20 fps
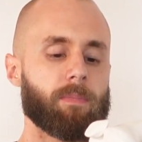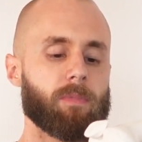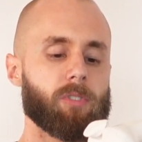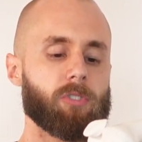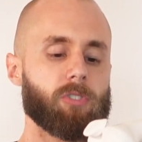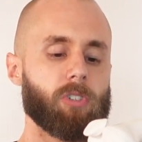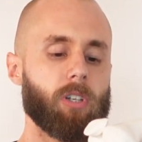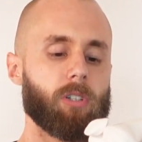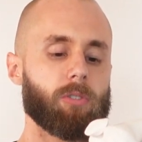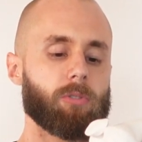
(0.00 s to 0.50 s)

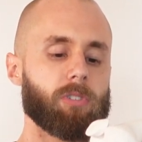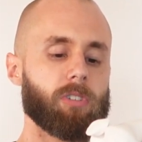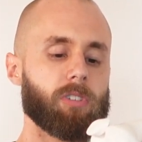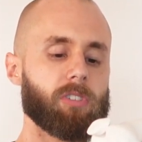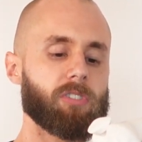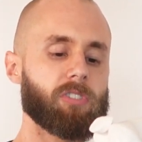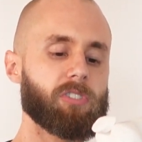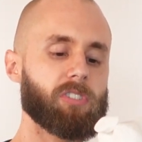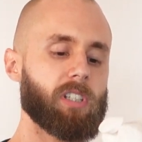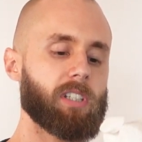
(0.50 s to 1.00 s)
So you
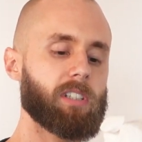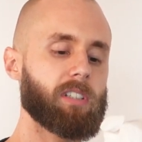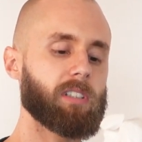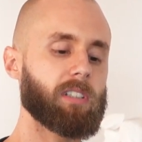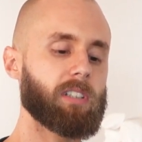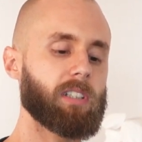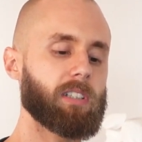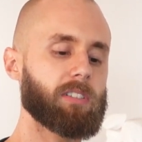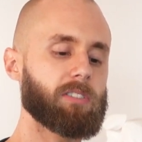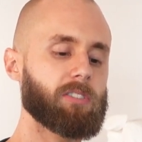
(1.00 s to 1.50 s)
can see,
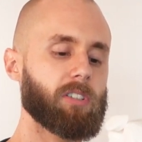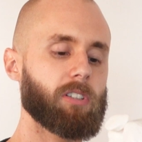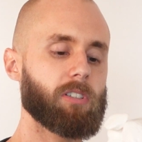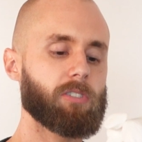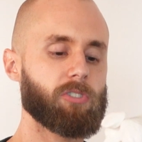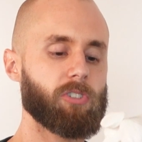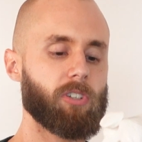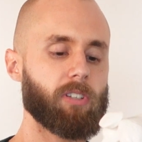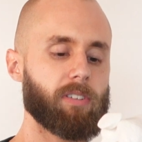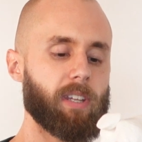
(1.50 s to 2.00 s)
it
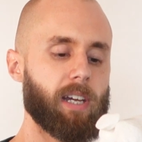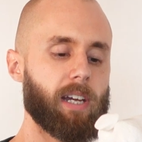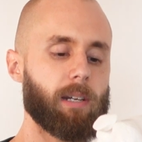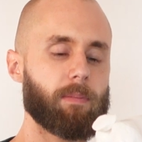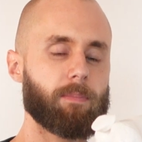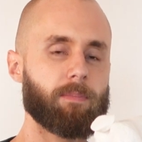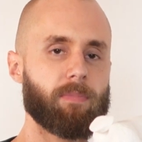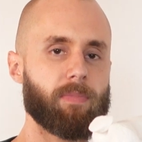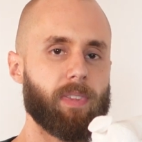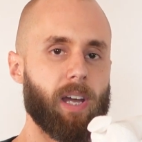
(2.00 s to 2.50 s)
turns like
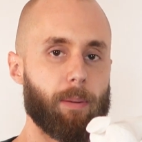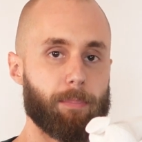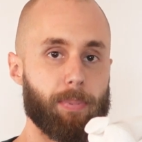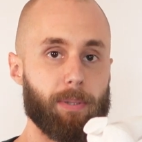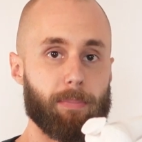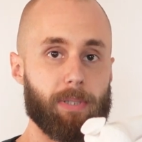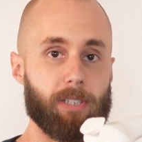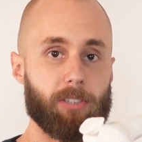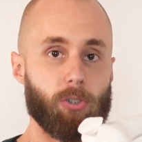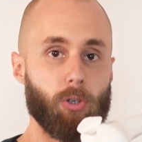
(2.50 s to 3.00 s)
that, that would be
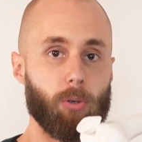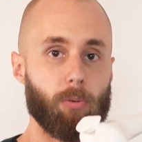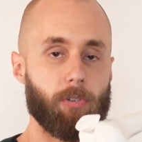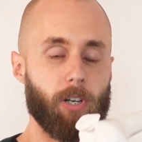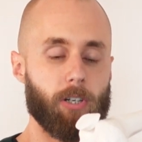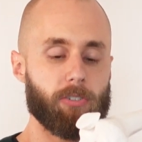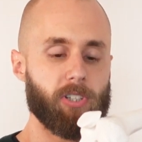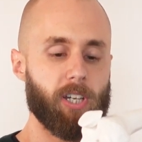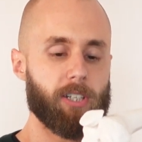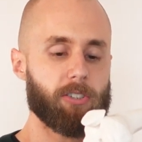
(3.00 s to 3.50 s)
medial
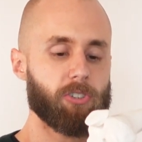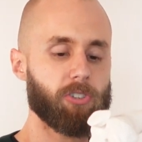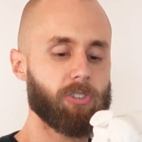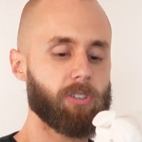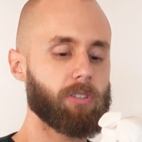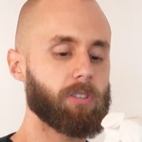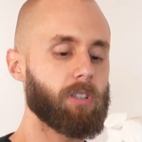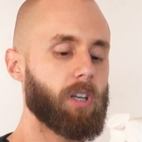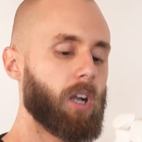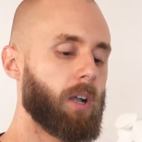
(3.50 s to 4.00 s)

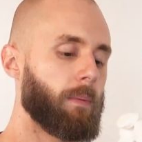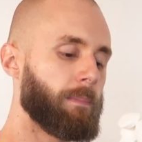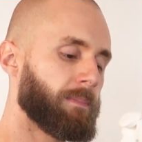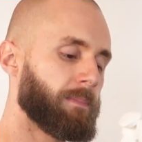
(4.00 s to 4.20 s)
rotation.